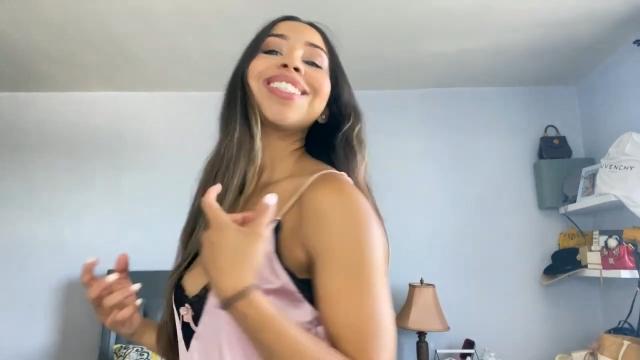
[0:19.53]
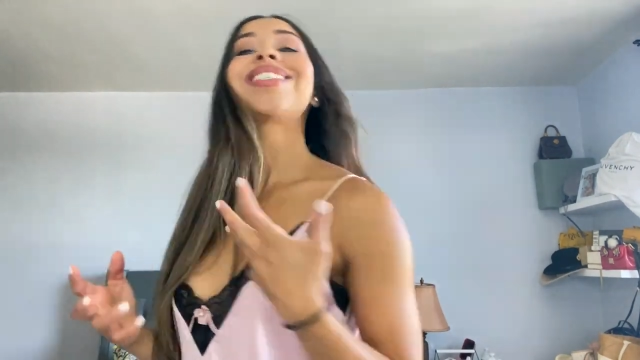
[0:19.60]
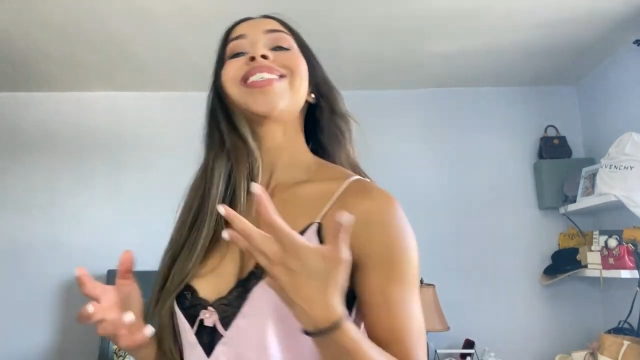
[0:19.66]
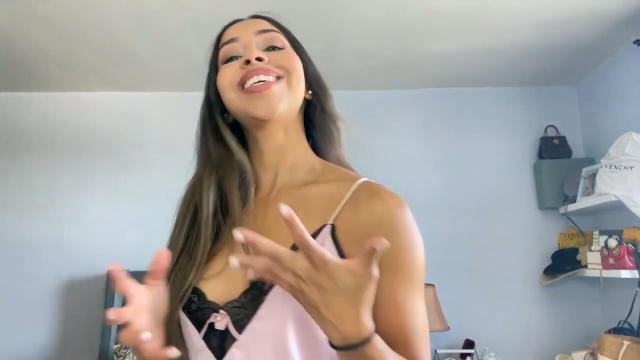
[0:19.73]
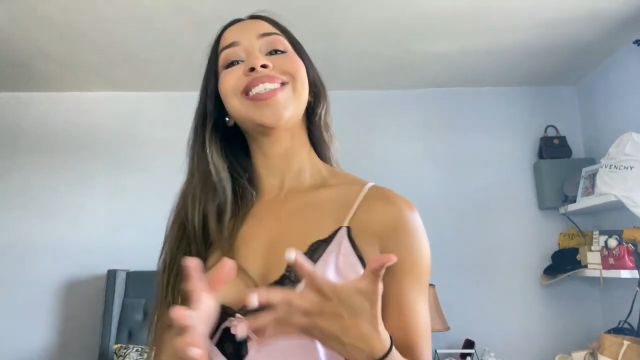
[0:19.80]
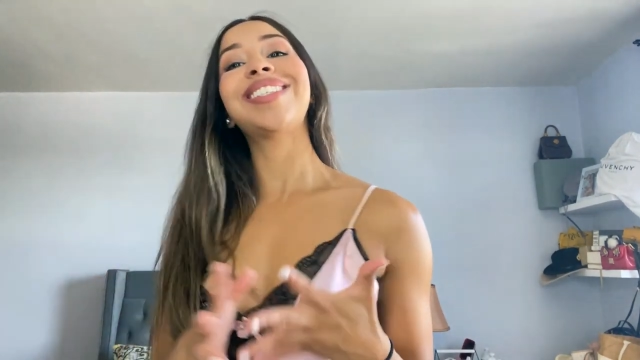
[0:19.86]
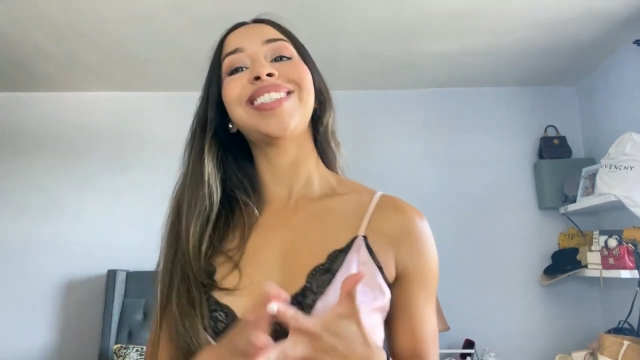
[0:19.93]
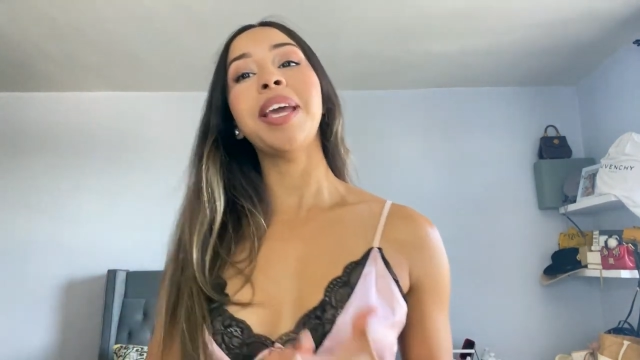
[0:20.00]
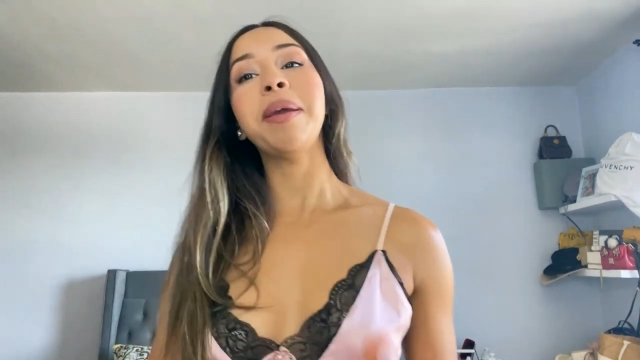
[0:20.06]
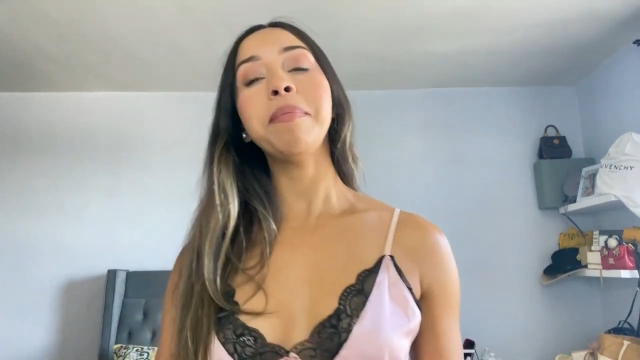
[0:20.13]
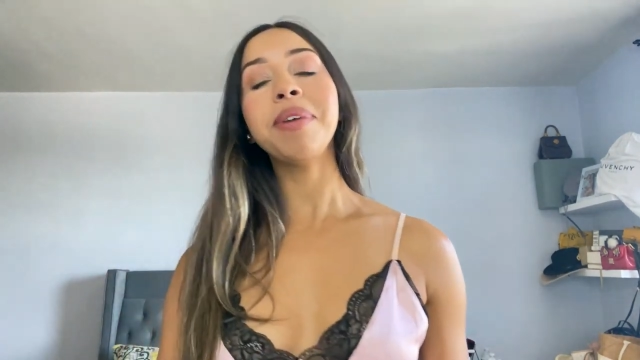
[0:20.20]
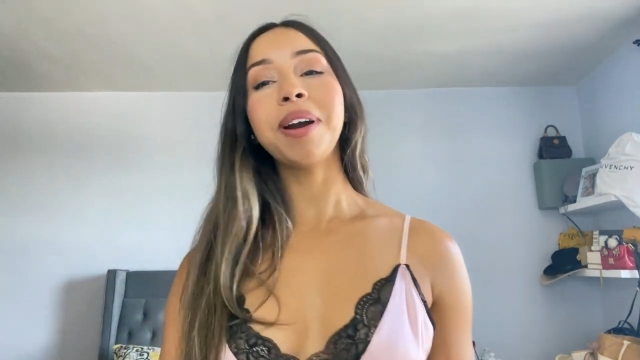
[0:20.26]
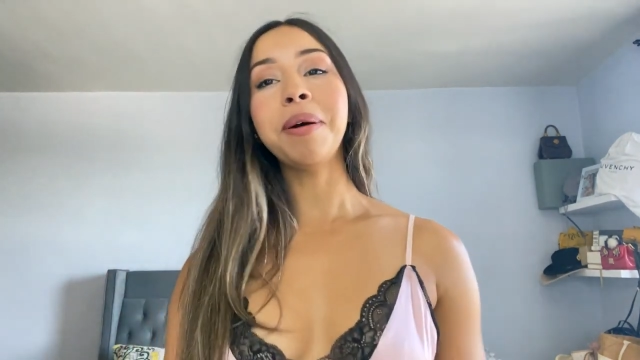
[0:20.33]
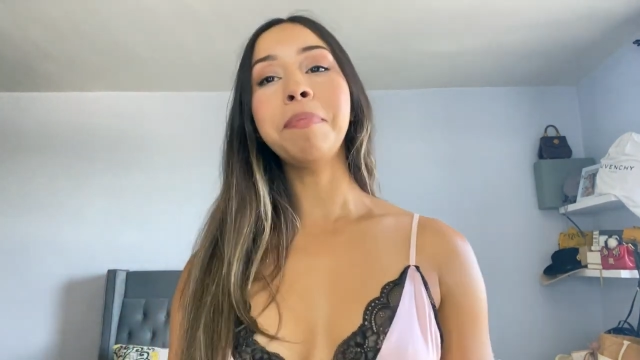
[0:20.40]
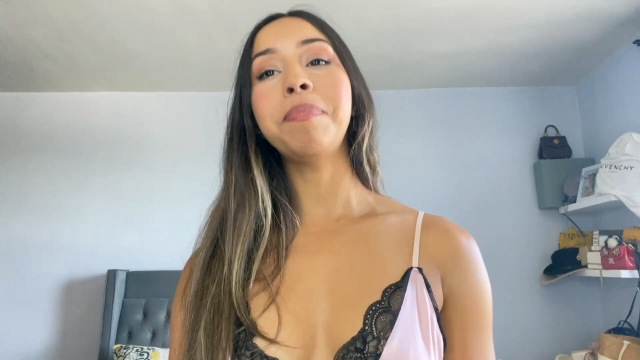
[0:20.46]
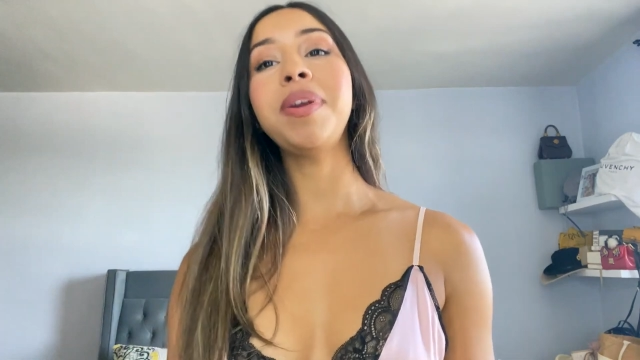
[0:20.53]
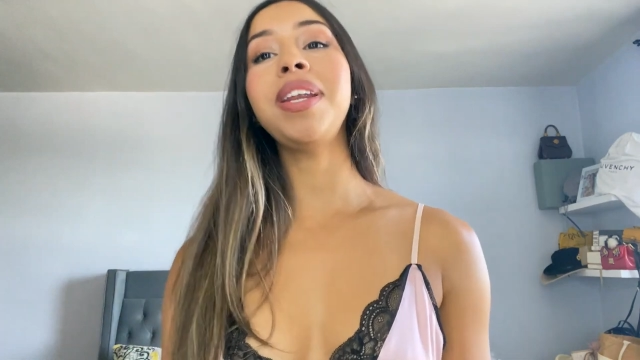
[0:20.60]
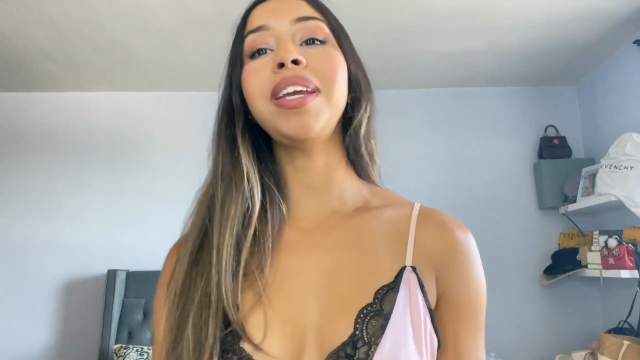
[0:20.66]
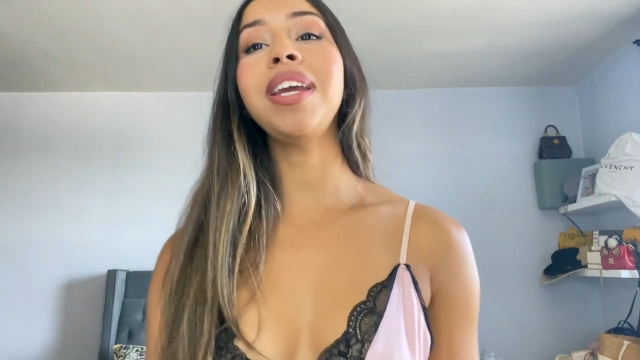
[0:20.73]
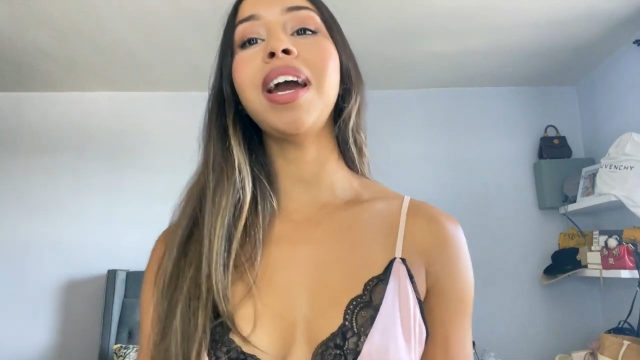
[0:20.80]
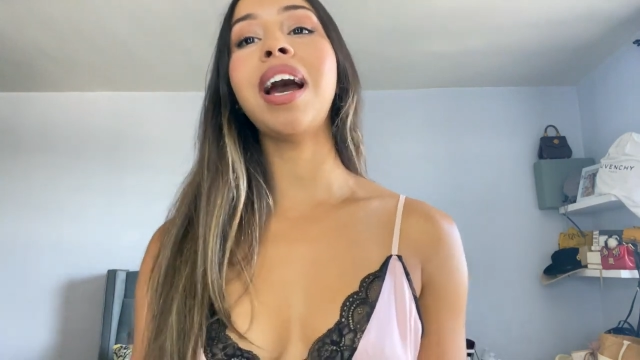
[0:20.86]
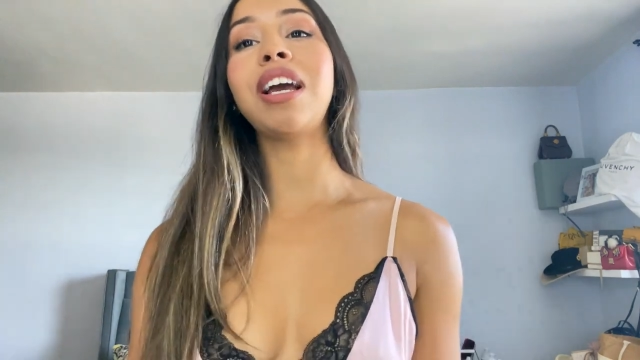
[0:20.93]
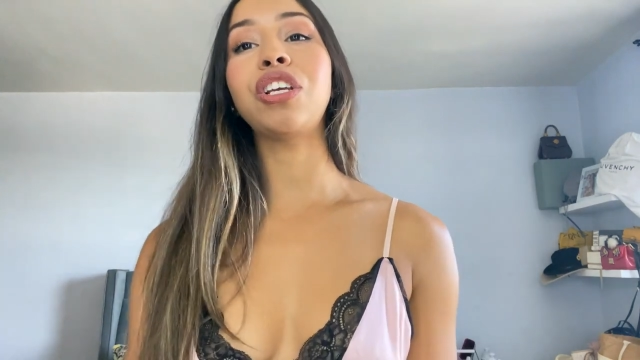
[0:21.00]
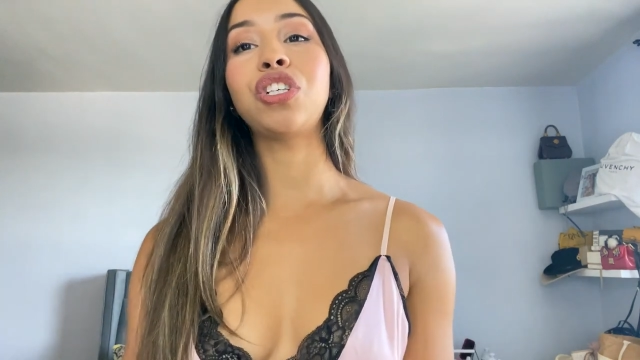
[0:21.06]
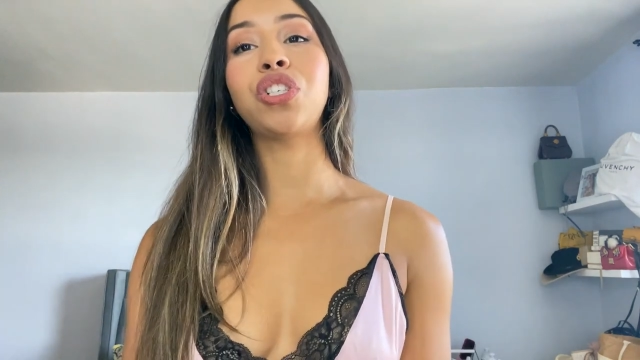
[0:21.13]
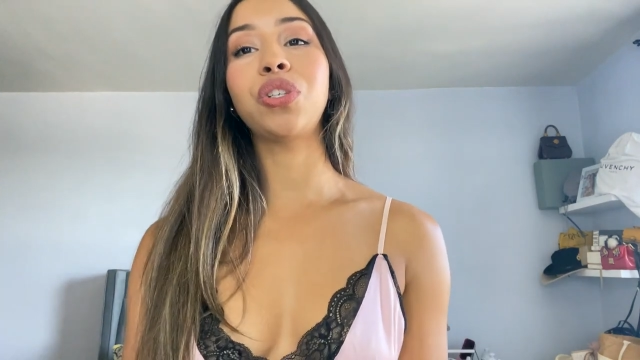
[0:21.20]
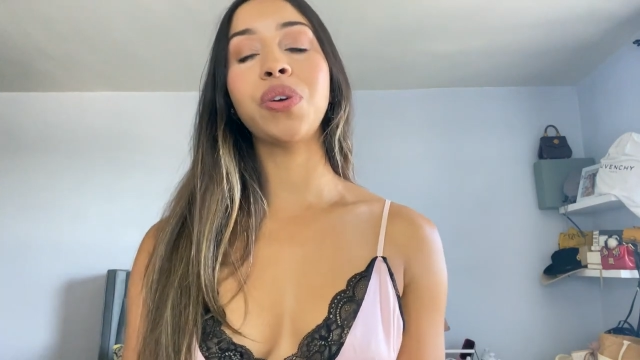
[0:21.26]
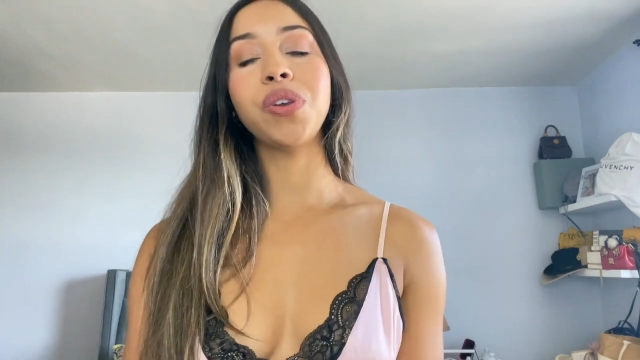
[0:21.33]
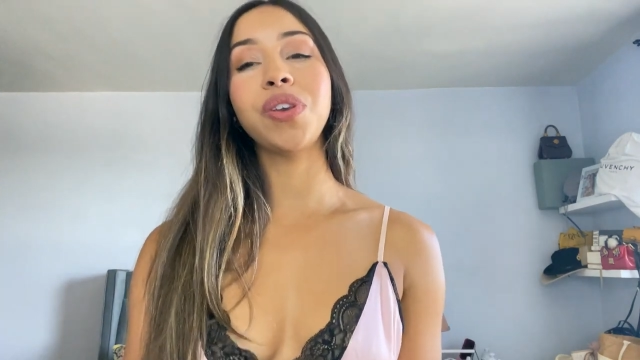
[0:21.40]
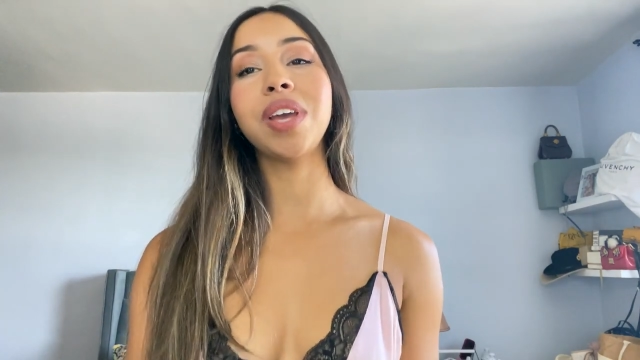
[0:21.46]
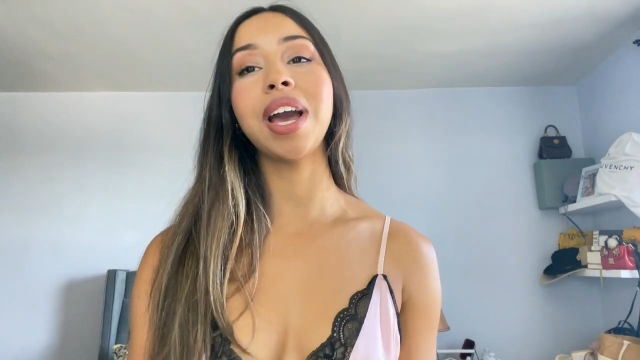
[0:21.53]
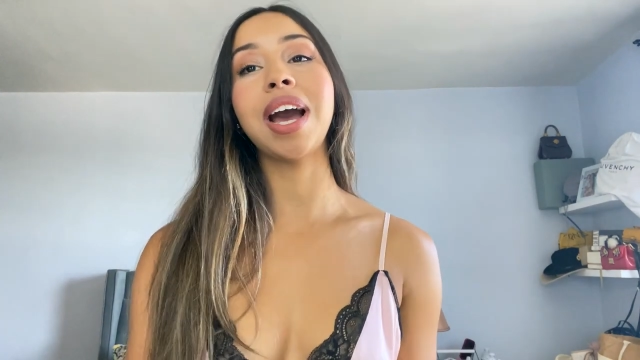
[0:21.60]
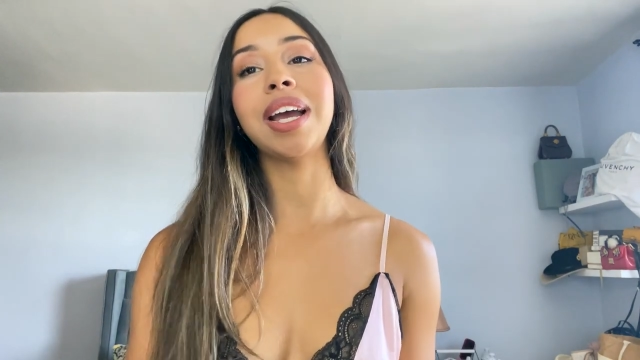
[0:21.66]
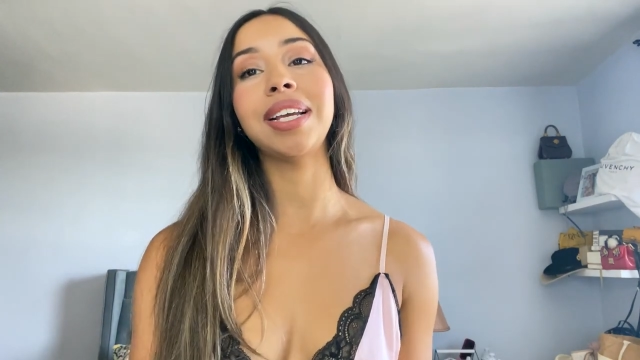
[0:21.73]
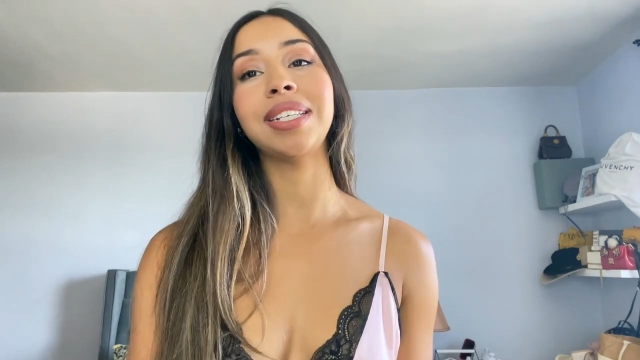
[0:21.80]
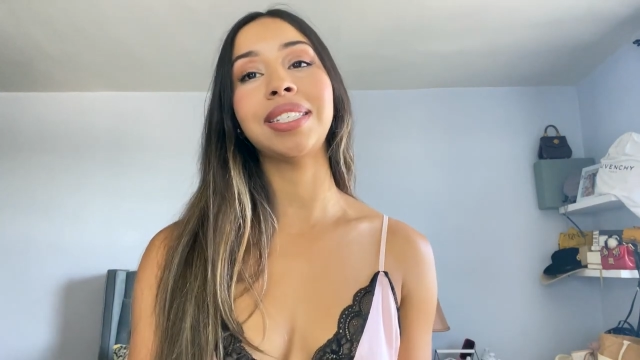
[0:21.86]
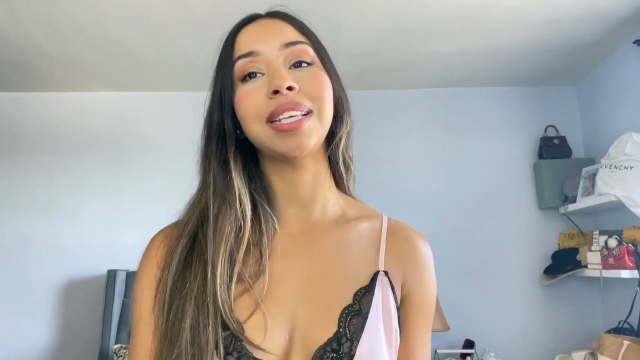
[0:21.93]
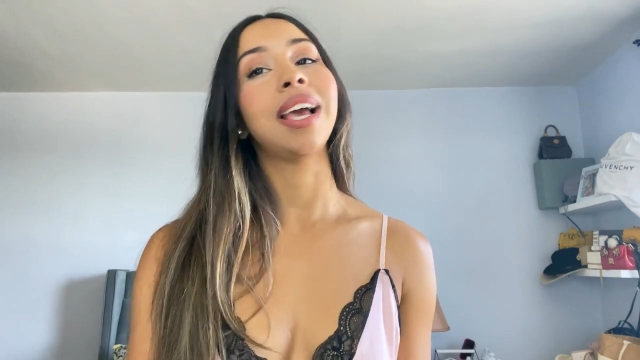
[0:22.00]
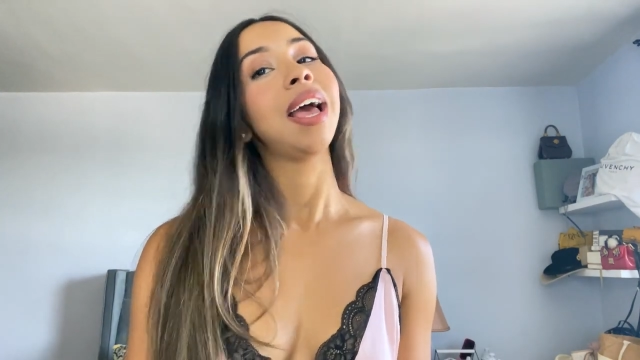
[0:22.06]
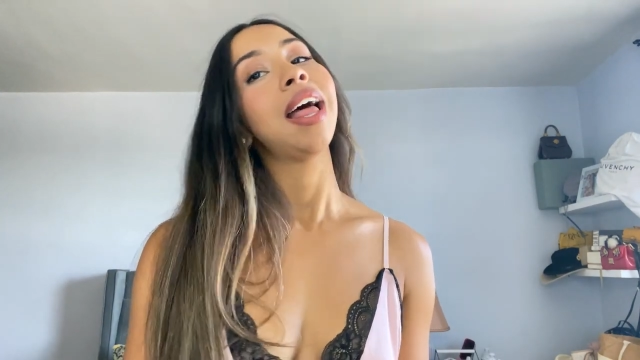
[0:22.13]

same company I showed you guys